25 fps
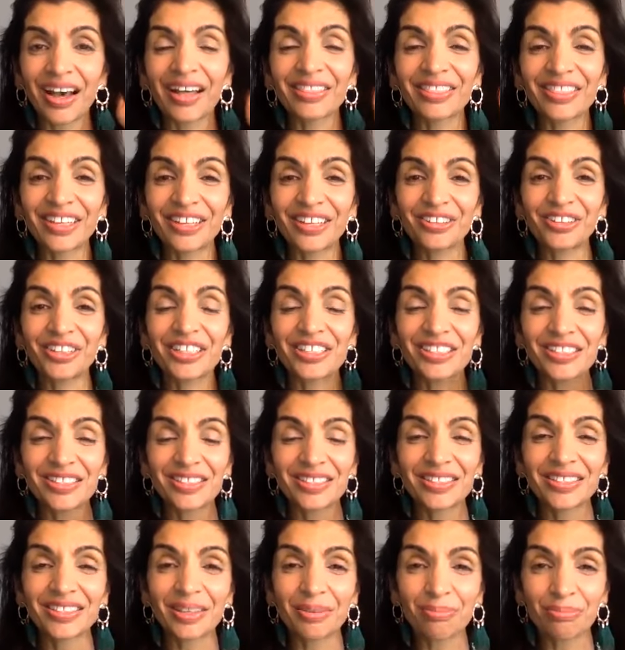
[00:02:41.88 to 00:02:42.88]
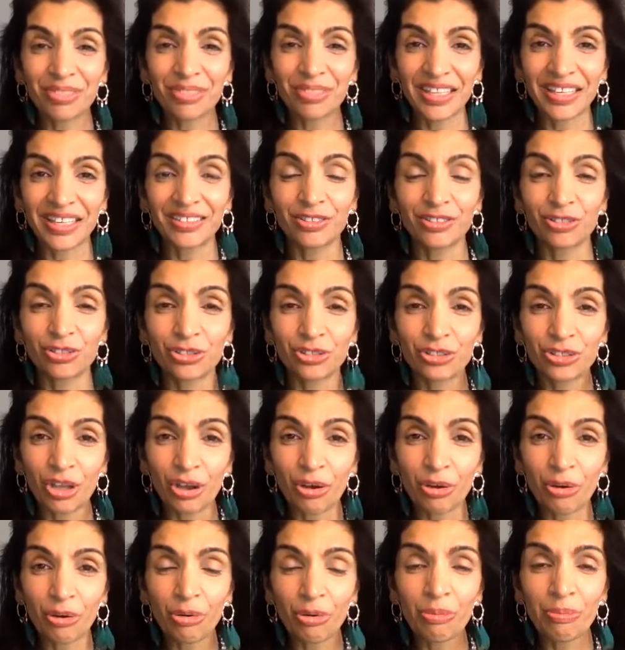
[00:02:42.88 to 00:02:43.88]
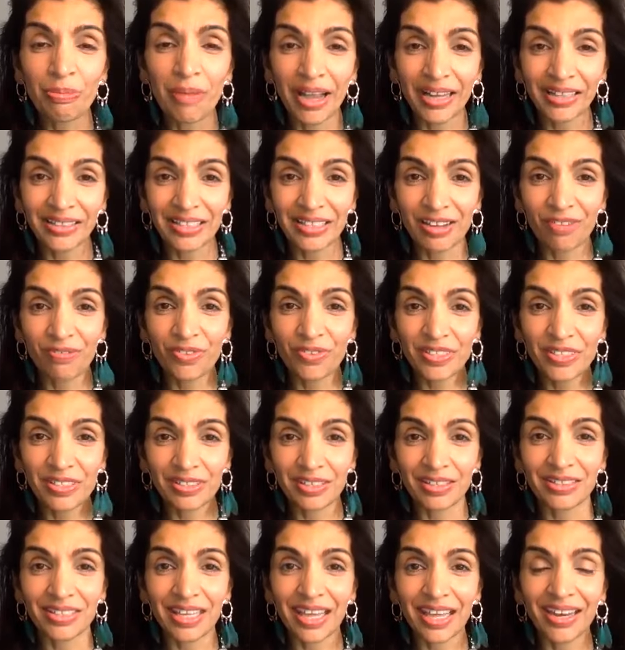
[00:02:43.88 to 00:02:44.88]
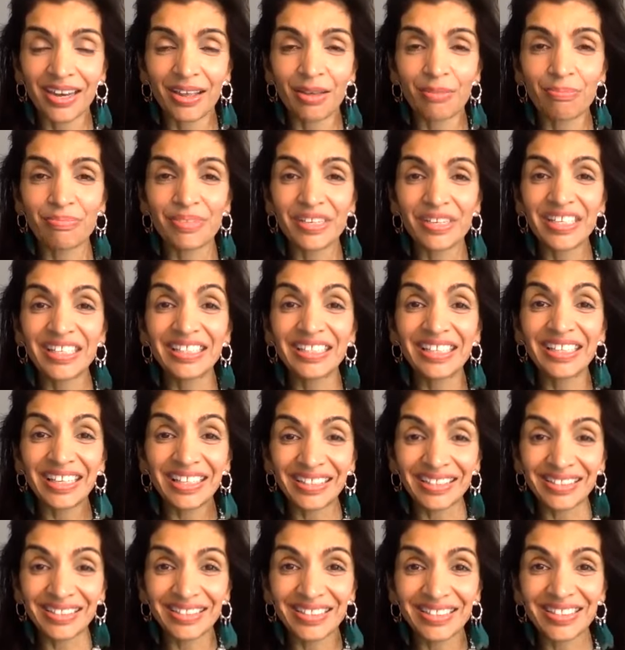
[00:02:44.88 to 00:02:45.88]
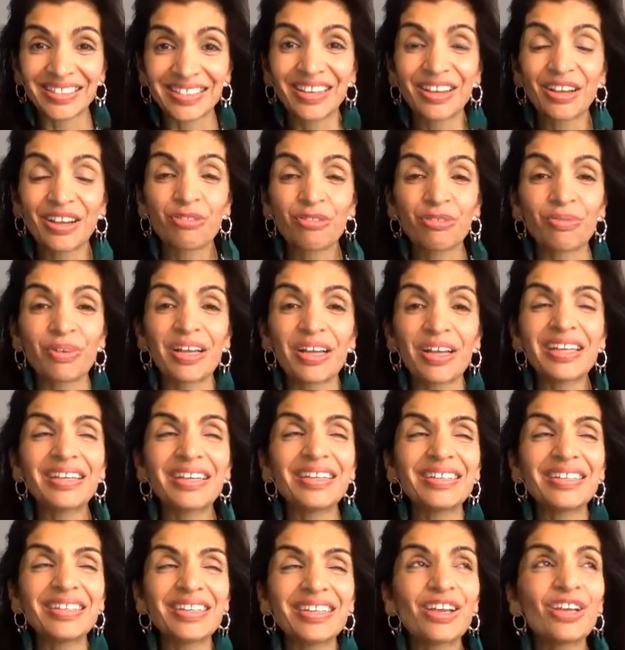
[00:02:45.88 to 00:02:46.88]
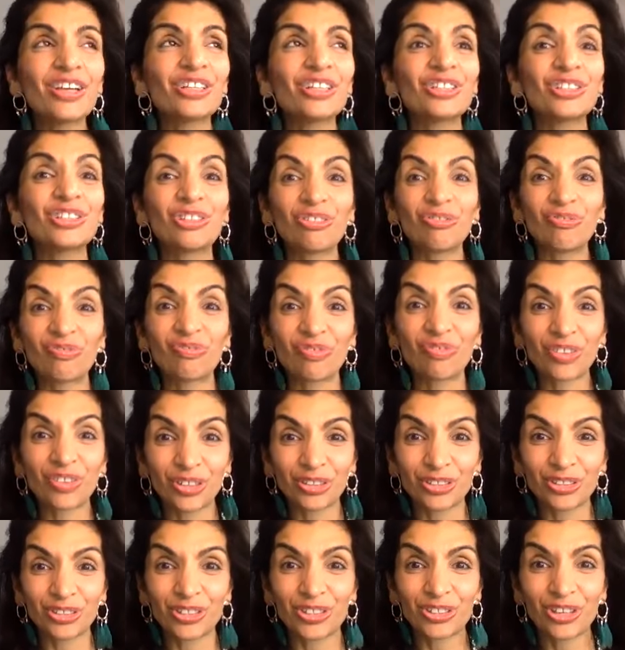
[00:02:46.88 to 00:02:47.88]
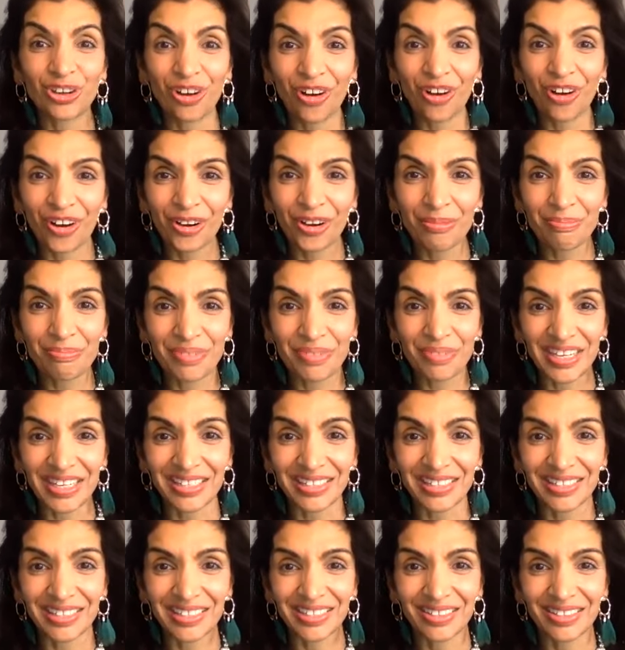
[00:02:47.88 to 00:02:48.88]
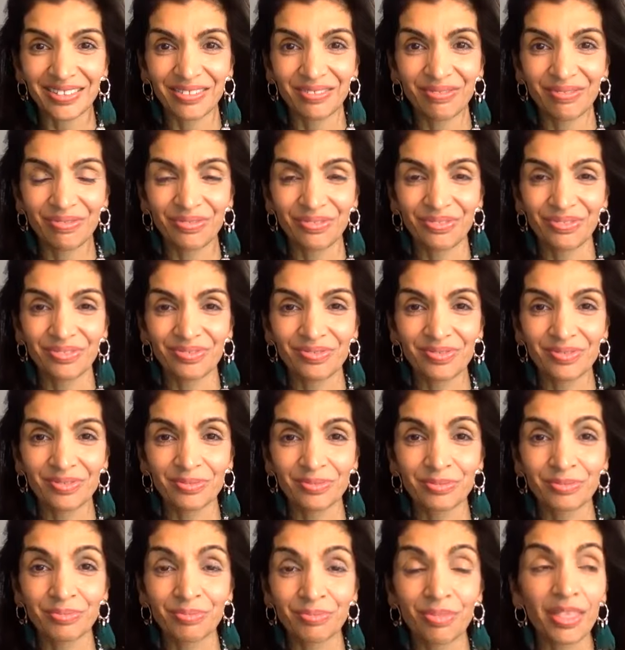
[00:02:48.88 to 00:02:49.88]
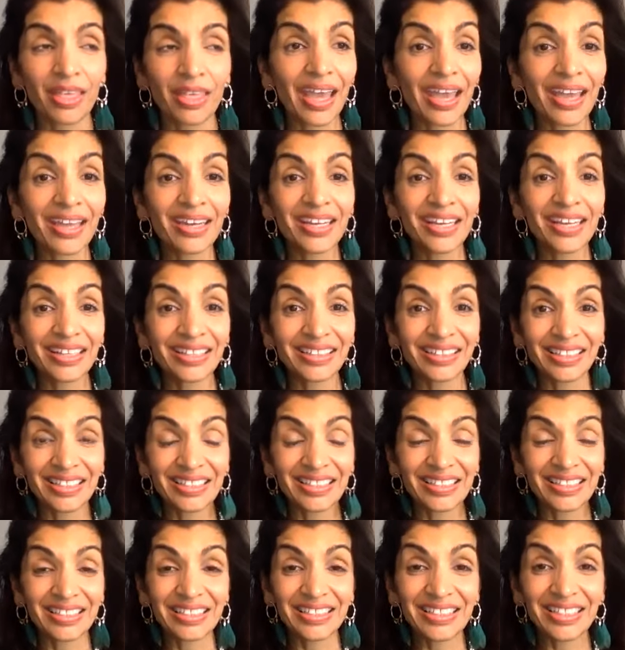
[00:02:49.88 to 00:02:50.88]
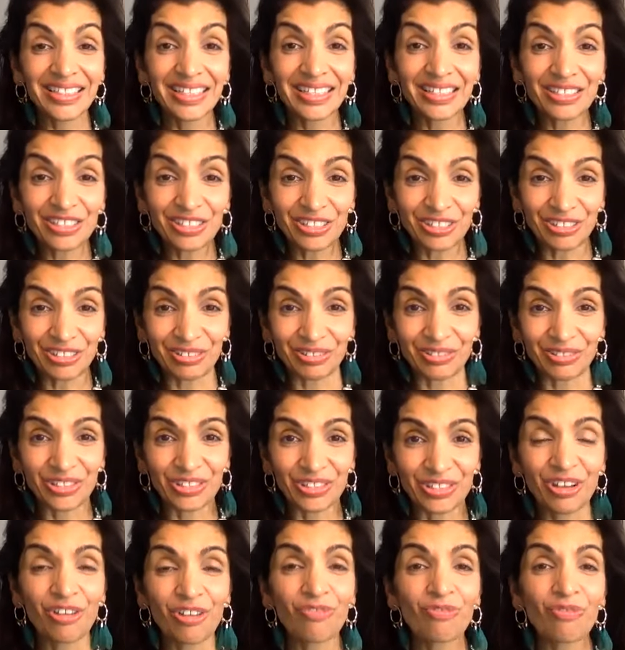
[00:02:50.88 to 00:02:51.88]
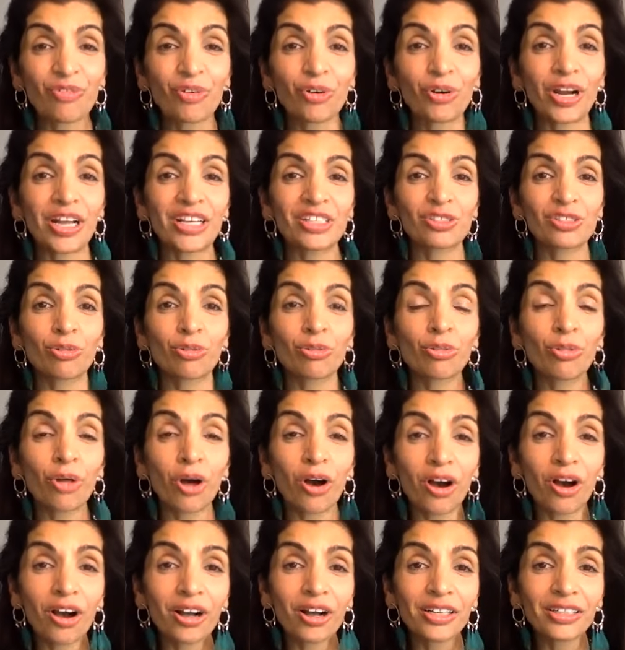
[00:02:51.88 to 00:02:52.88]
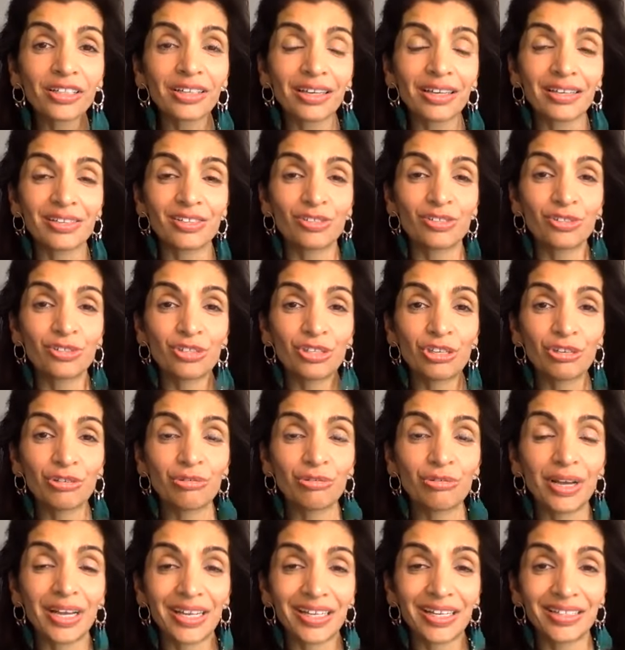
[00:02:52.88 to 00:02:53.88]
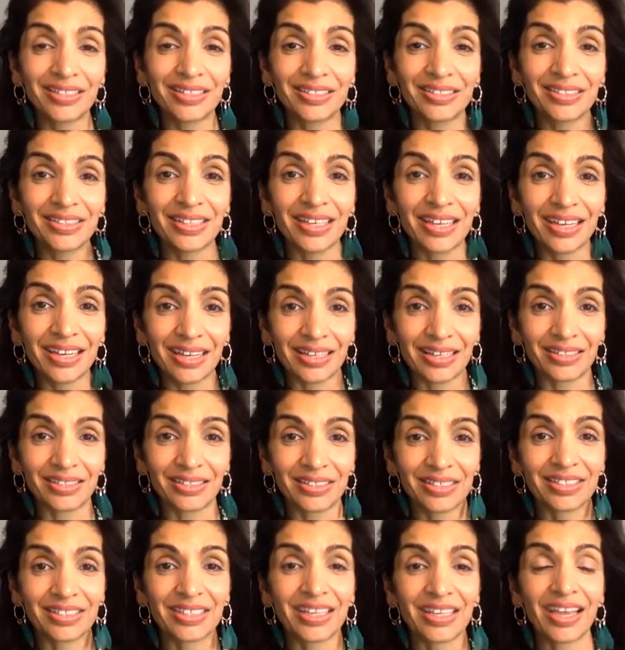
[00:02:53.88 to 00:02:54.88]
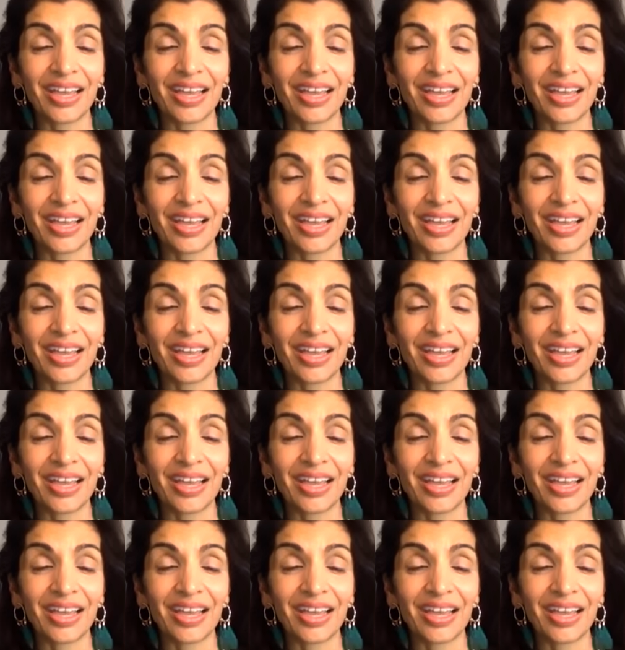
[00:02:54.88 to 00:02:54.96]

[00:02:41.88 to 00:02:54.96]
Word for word: There is something so magnificent, and it begins in your first heartbeat. And it continues for as long as you exist